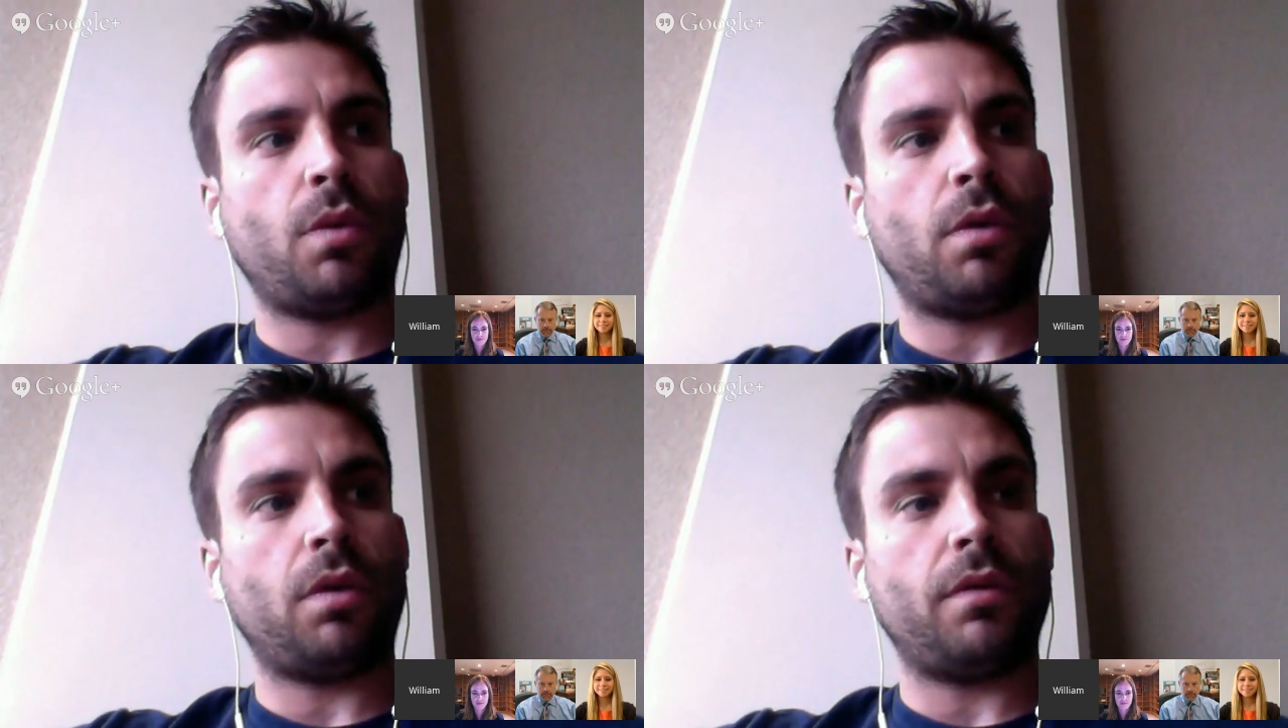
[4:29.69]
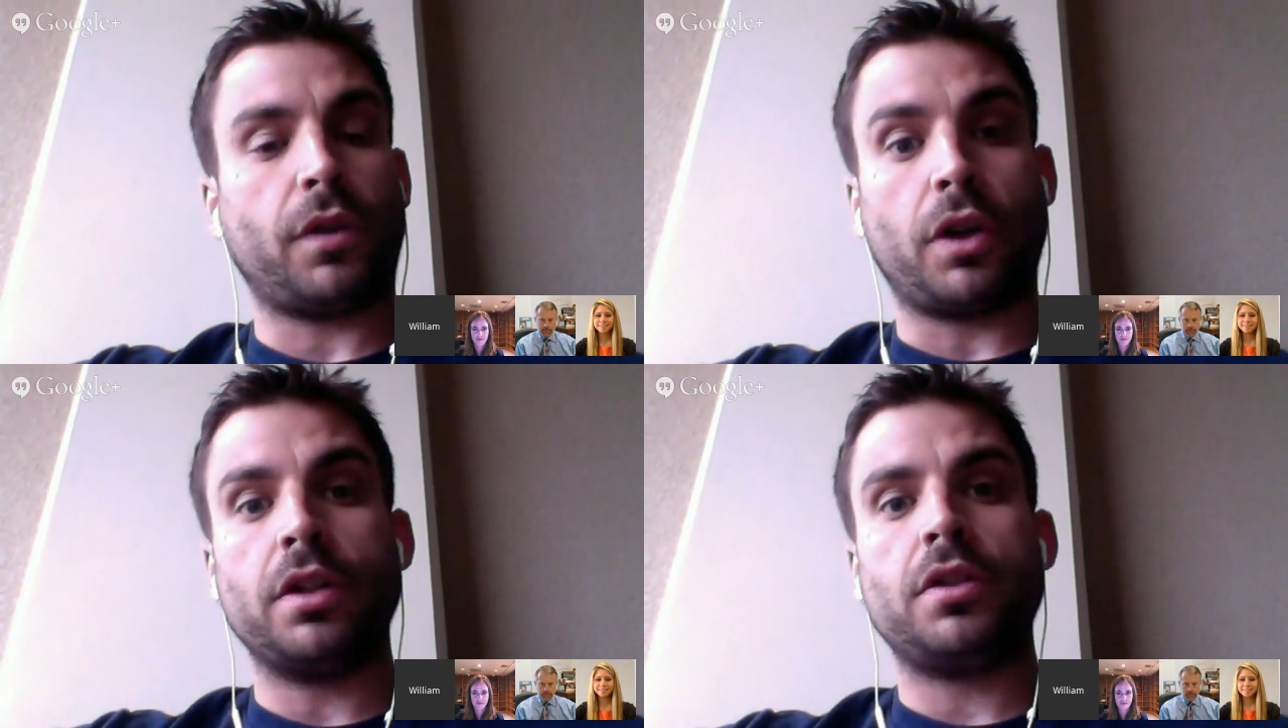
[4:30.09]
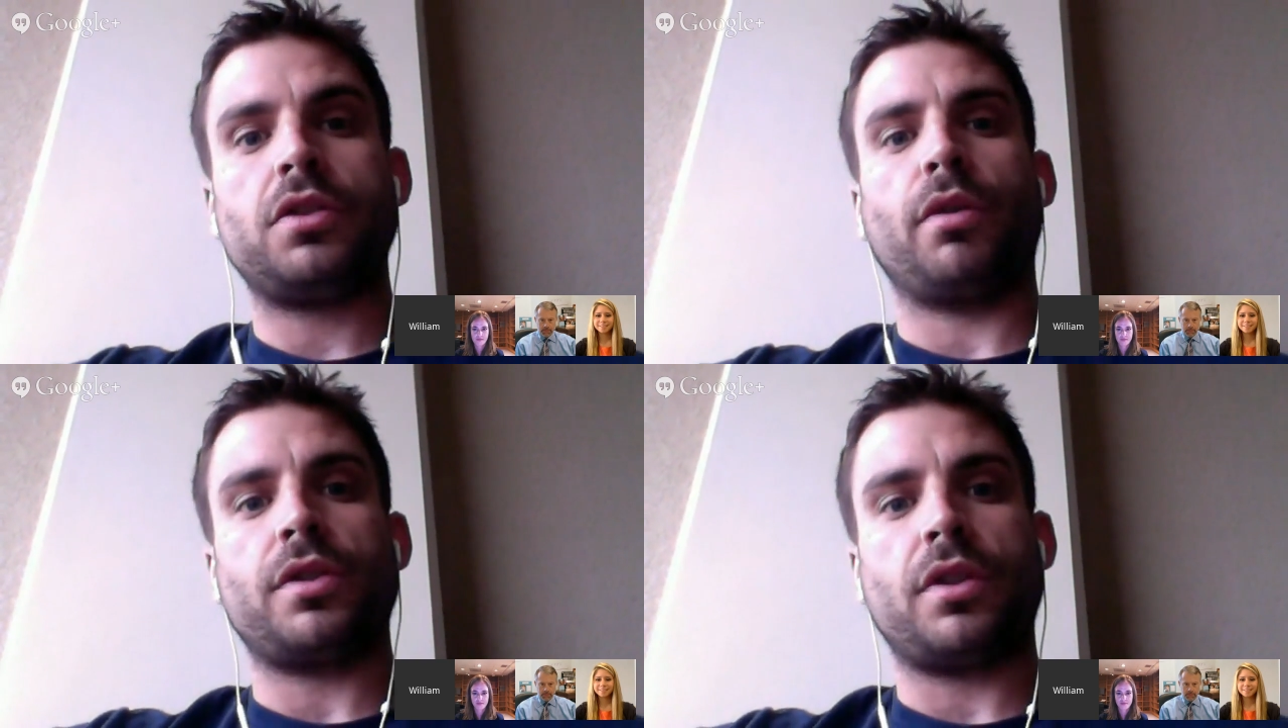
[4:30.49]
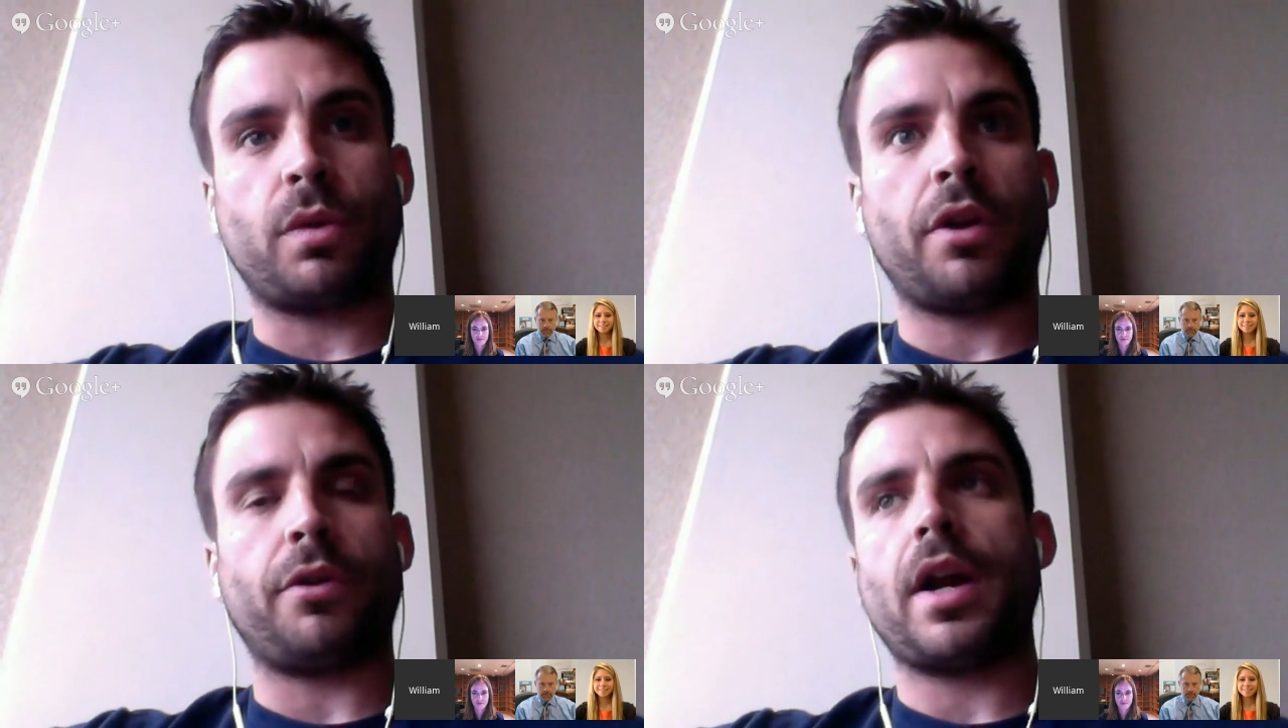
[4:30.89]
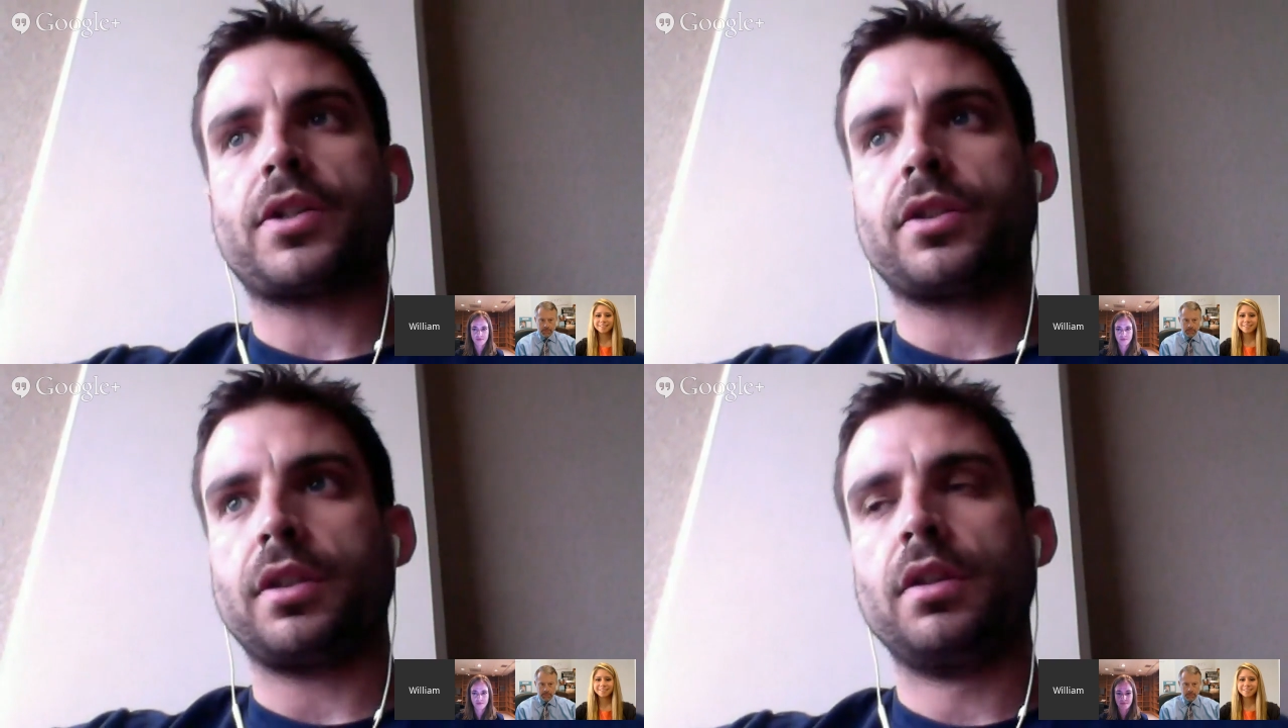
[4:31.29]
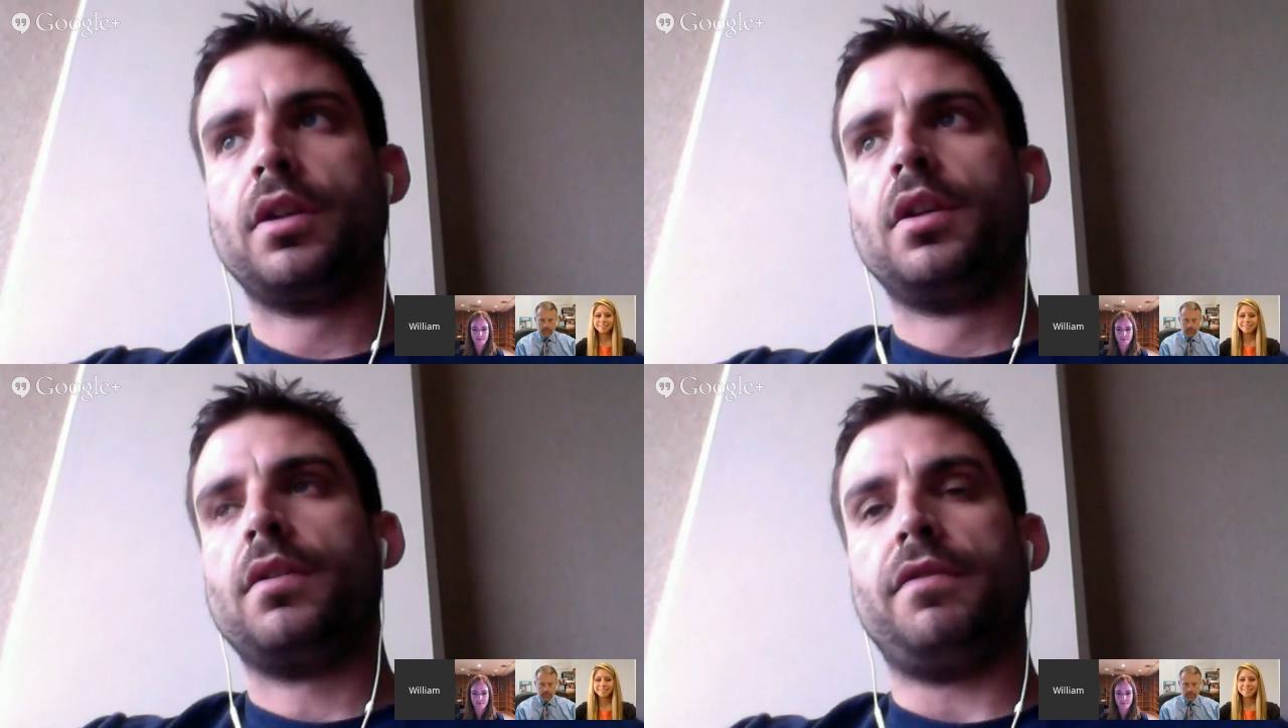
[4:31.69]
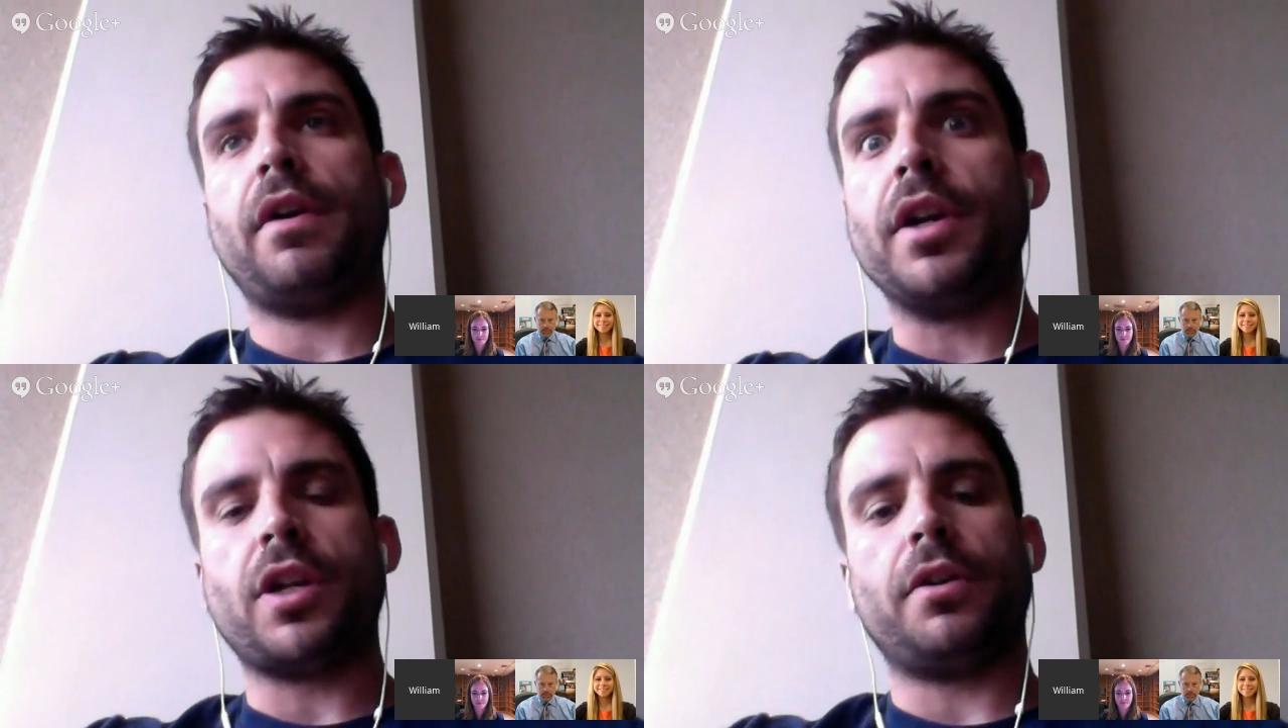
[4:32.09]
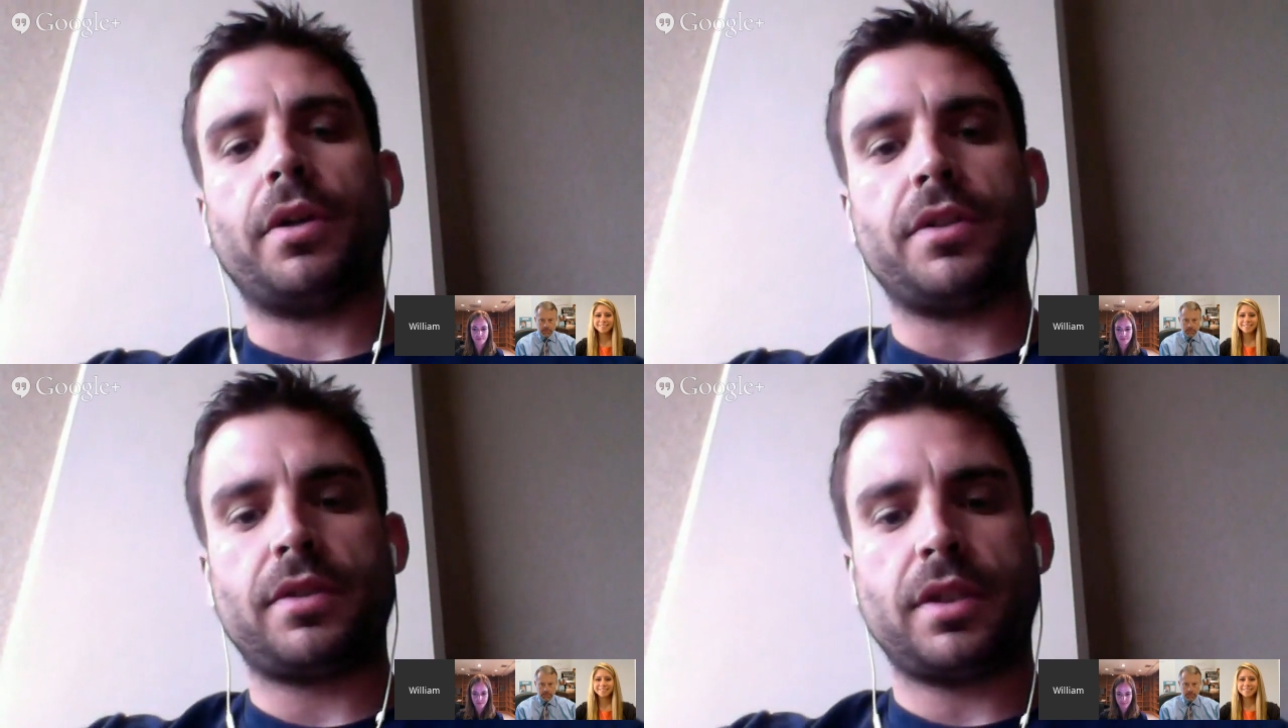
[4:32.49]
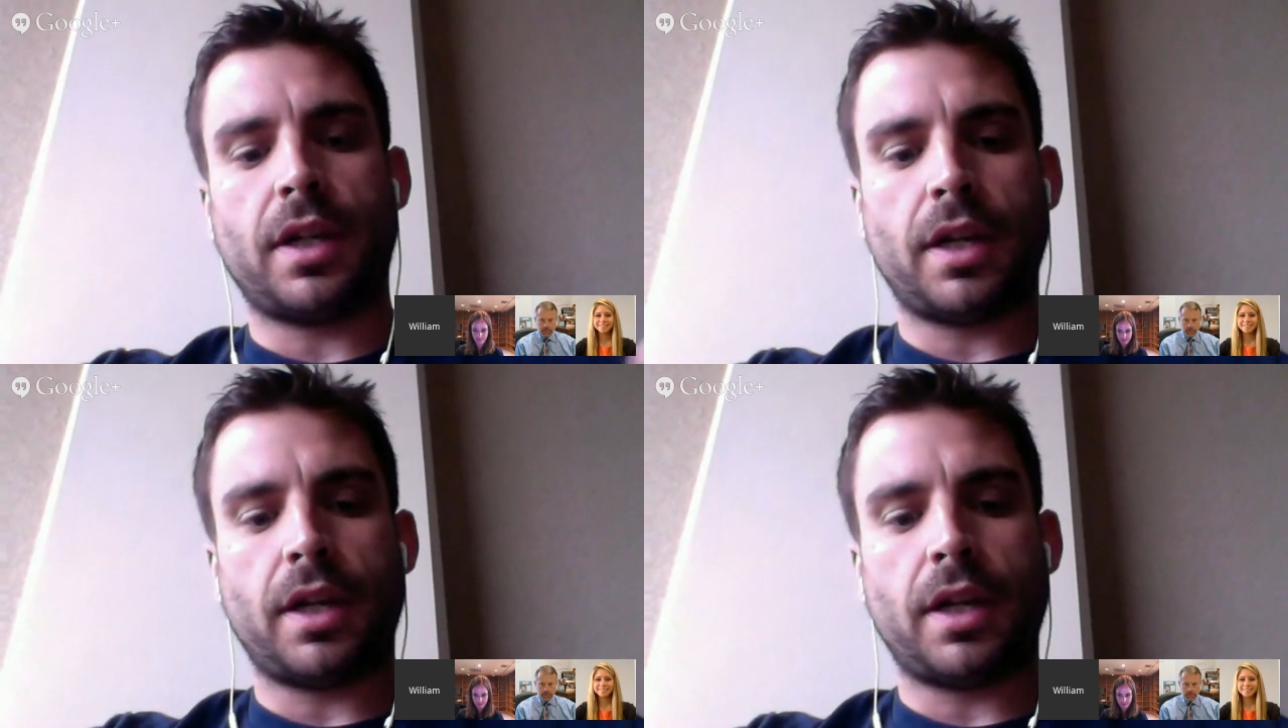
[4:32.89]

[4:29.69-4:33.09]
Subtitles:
for good stories as well. They're actually very generous,